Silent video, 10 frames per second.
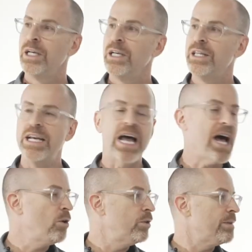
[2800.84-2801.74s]
that
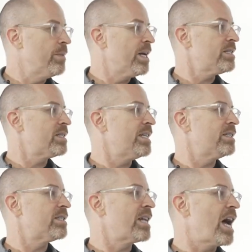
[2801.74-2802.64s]
not only must
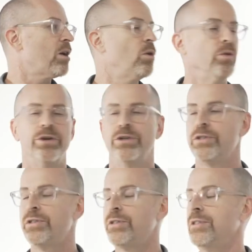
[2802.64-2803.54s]
its
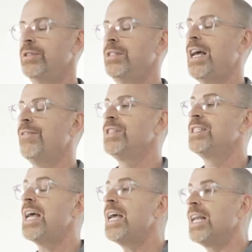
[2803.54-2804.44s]
stockholders have a
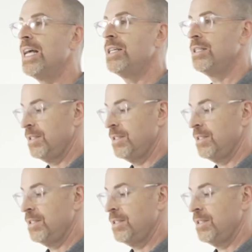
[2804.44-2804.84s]
say in it,